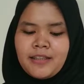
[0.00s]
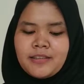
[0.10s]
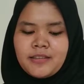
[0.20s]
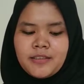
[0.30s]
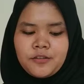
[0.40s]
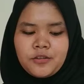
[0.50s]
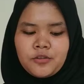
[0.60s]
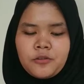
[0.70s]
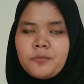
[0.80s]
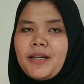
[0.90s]
the
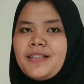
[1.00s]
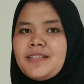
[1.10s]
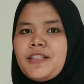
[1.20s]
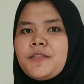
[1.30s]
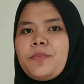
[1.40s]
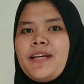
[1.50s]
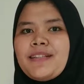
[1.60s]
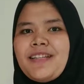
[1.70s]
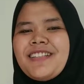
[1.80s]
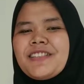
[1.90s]
two main
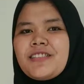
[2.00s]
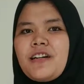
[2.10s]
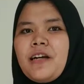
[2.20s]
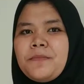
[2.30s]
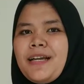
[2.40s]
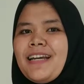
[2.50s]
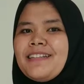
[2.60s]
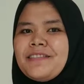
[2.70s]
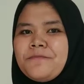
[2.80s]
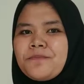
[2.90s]
suspects is Rob
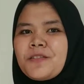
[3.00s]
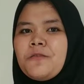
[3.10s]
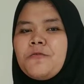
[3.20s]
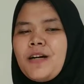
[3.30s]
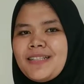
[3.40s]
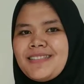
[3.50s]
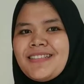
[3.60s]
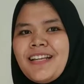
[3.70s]
and Watt.